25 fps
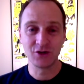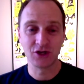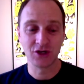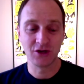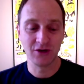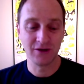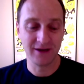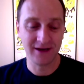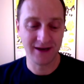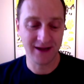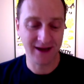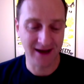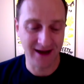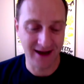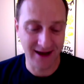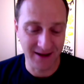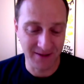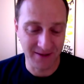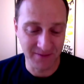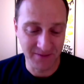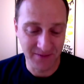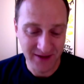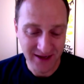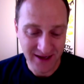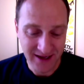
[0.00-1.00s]
you should.
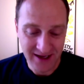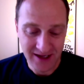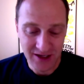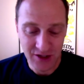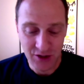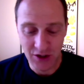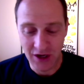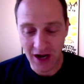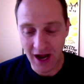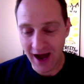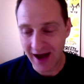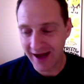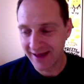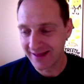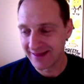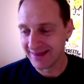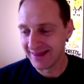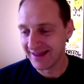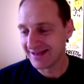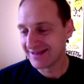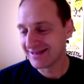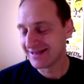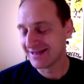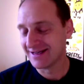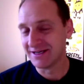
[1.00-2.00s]
Um,
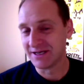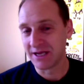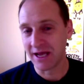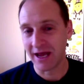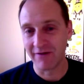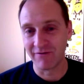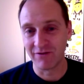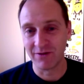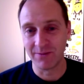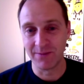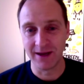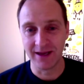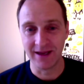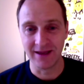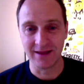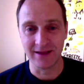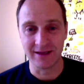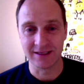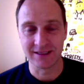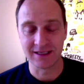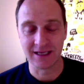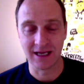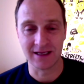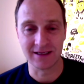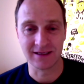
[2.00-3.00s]
not listen to everybody
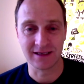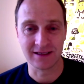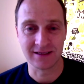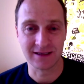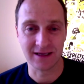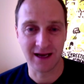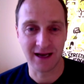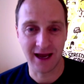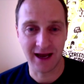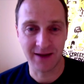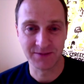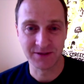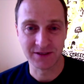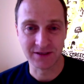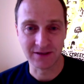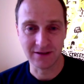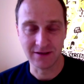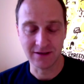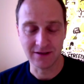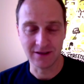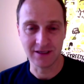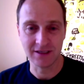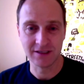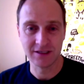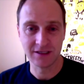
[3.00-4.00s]
that says it's an
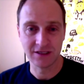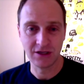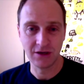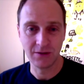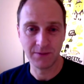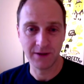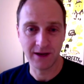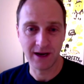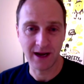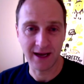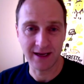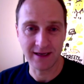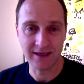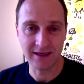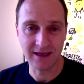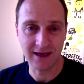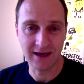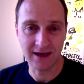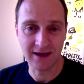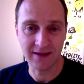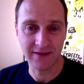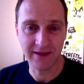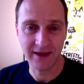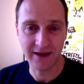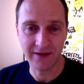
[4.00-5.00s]
absolutely stupid
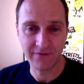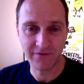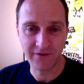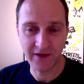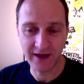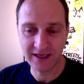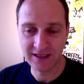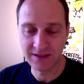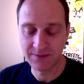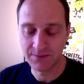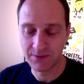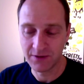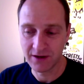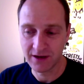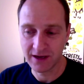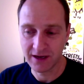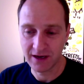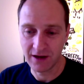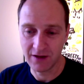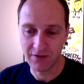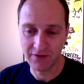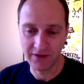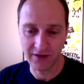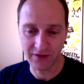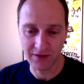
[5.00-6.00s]
idea and that Facebook
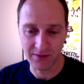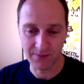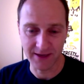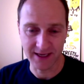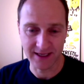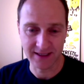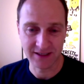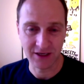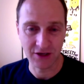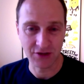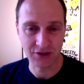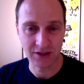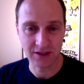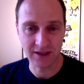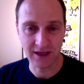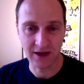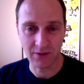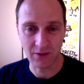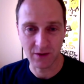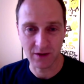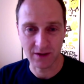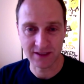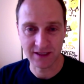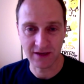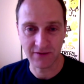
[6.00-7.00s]
and all the other big social
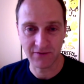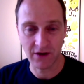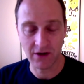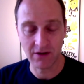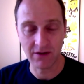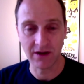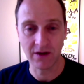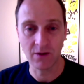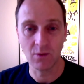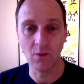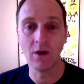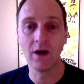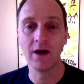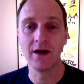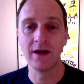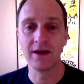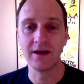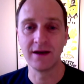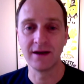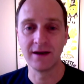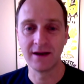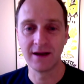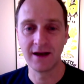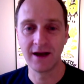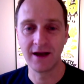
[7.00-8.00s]
networks have already
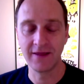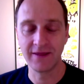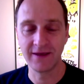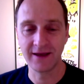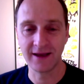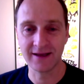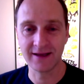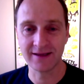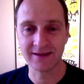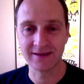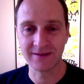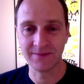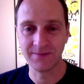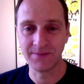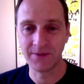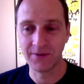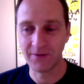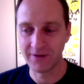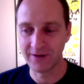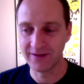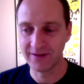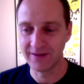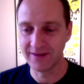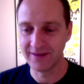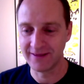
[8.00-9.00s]
won. I think it's
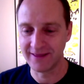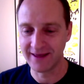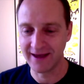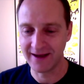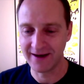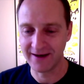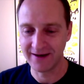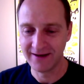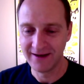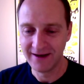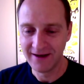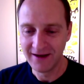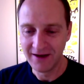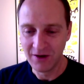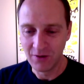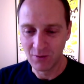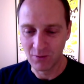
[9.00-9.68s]
important that